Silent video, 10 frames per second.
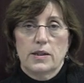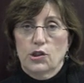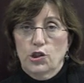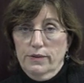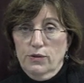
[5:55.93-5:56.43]

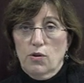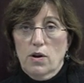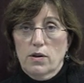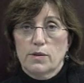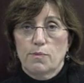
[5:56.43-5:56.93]
Does she have
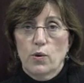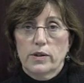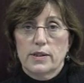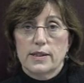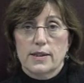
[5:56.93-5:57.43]
strong
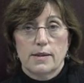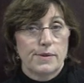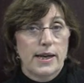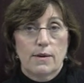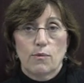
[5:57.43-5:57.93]
support
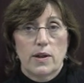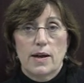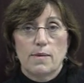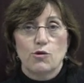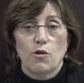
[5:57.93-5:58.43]
systems? That will
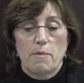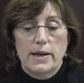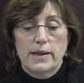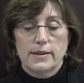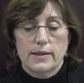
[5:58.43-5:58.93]
help
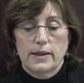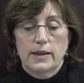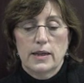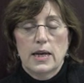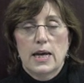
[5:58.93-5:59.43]
tremendously.
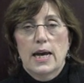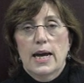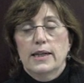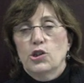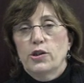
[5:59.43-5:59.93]

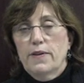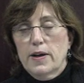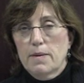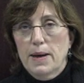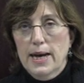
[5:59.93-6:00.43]
And does she have a
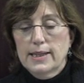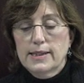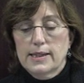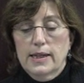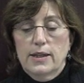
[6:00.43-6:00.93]

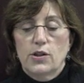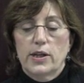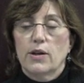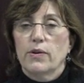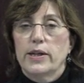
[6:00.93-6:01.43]
capacity to
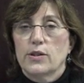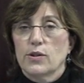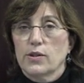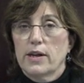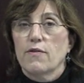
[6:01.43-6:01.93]
increase
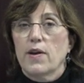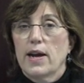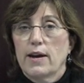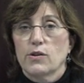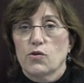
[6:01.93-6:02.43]
her
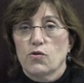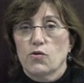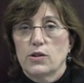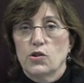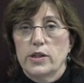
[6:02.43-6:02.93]
self-care
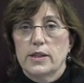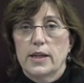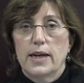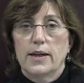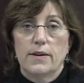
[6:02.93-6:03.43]
strategies
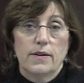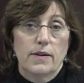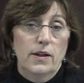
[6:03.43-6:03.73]
in,